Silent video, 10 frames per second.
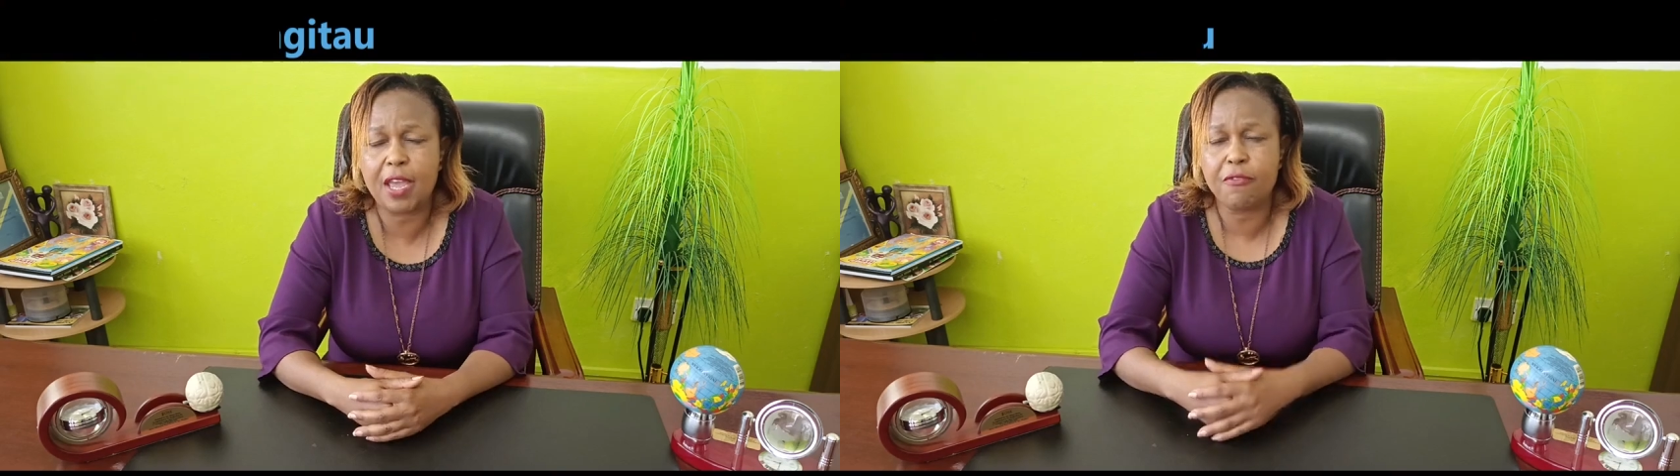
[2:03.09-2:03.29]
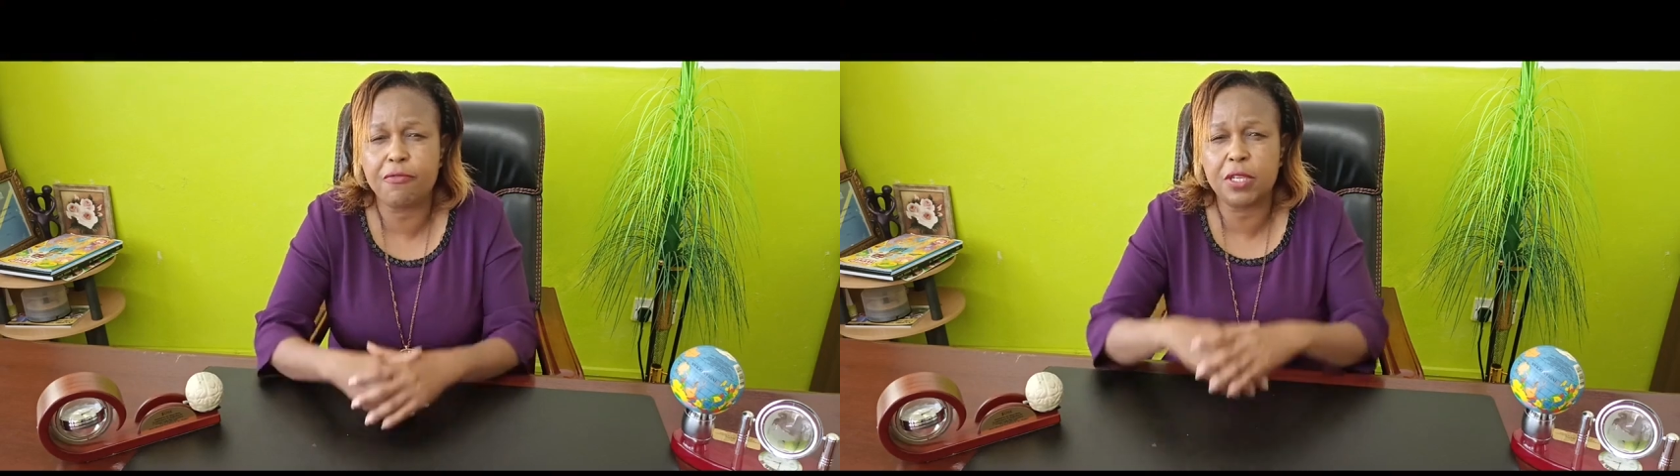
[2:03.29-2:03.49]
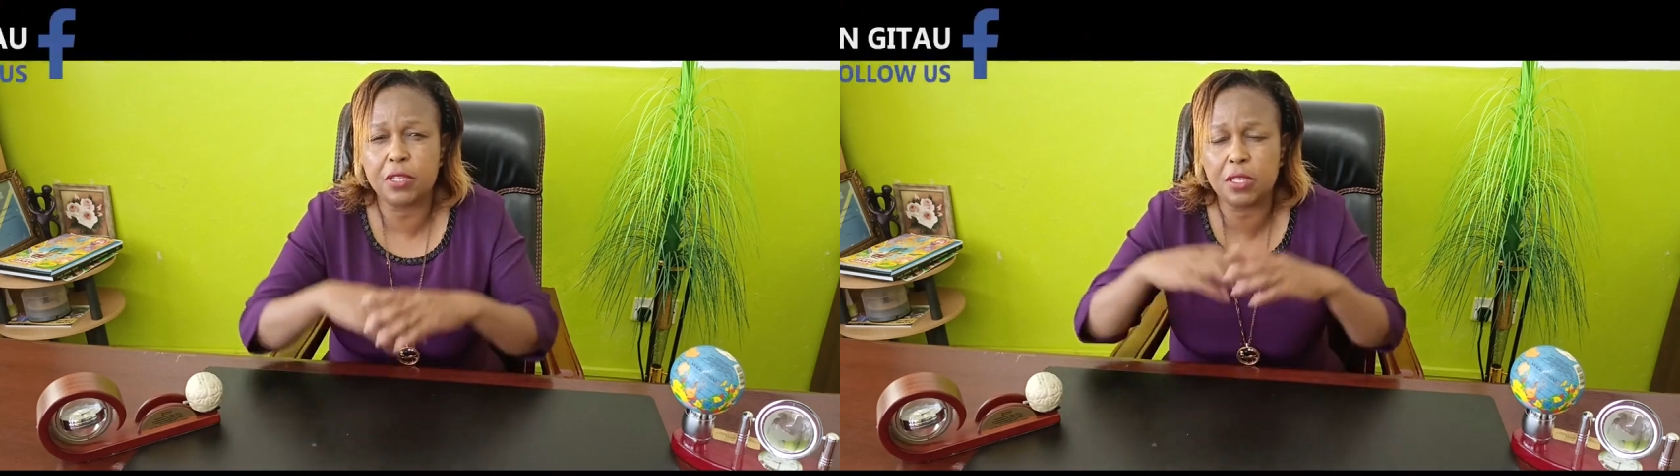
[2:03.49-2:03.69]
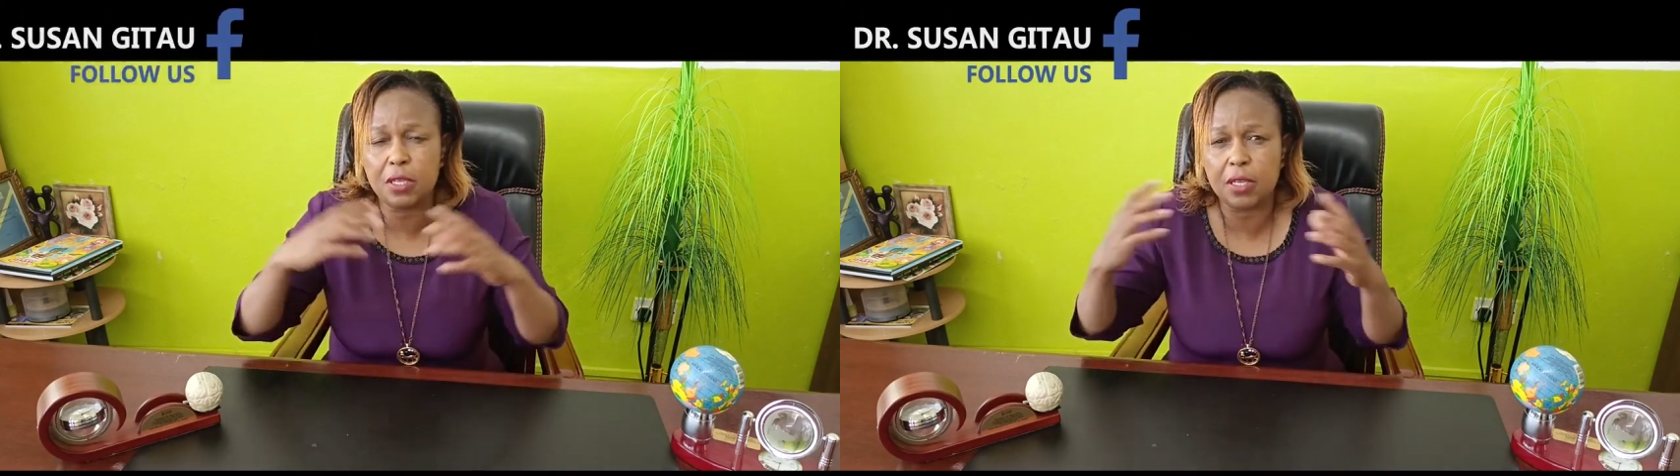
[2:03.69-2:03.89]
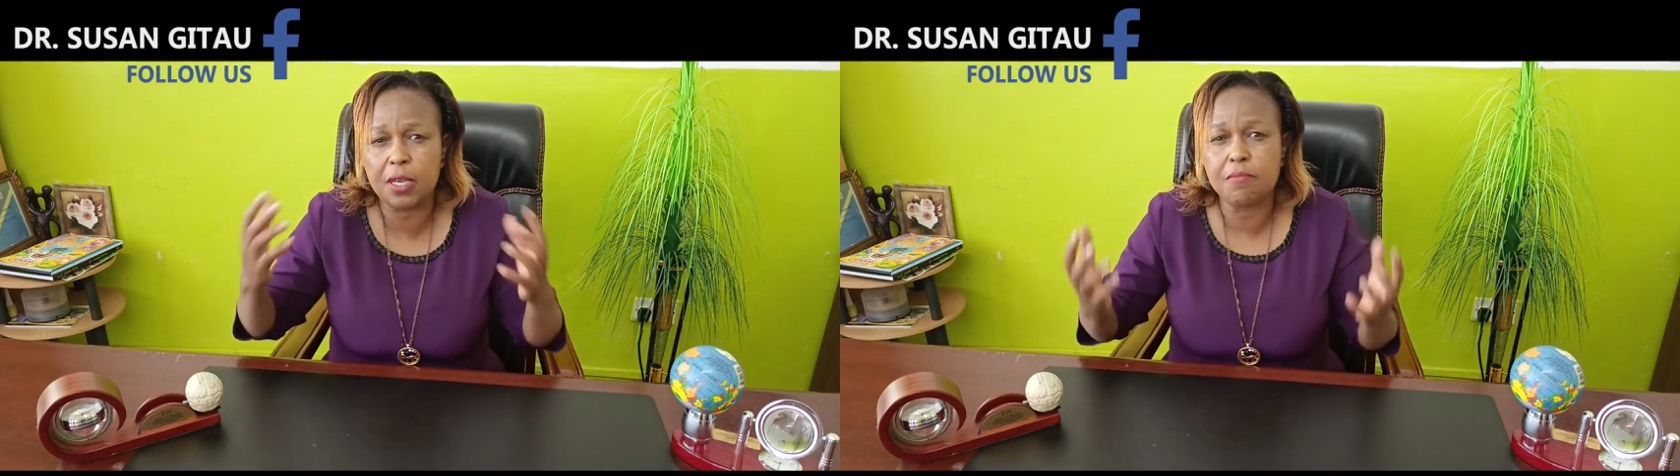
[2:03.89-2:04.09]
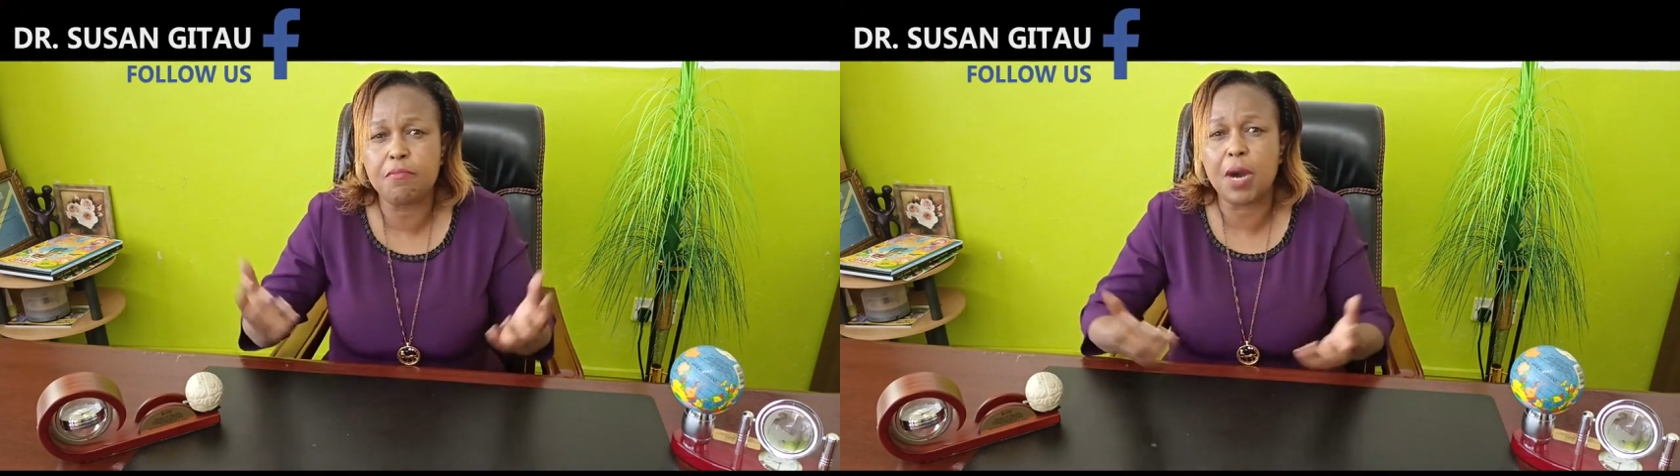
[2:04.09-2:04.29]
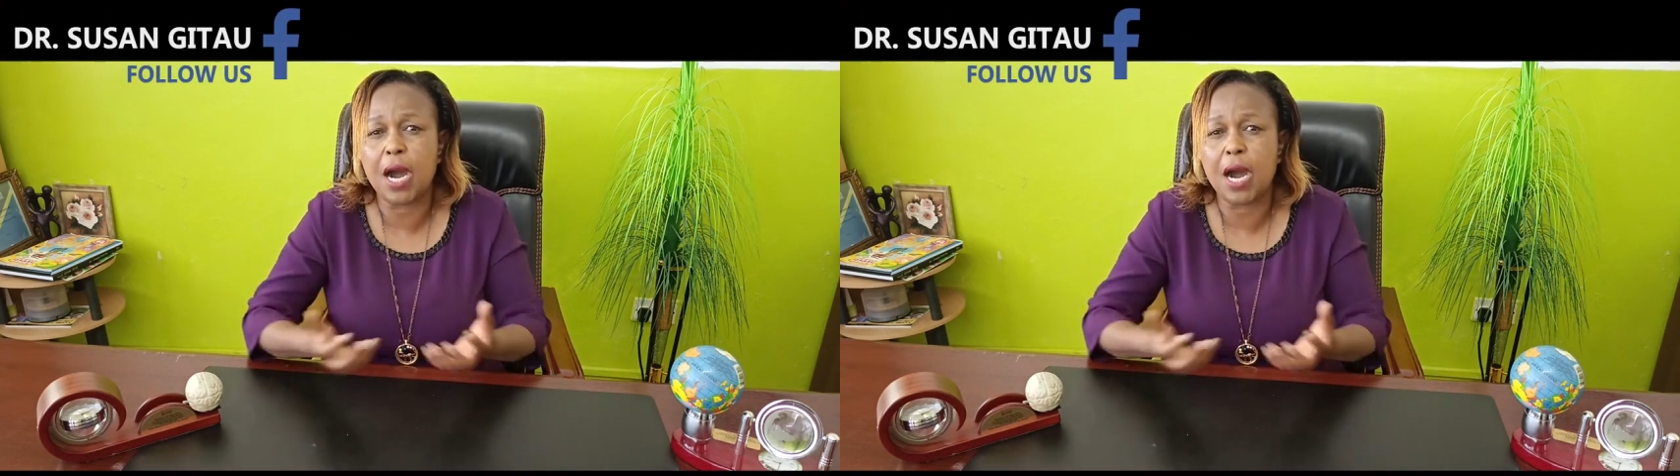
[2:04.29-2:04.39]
everything came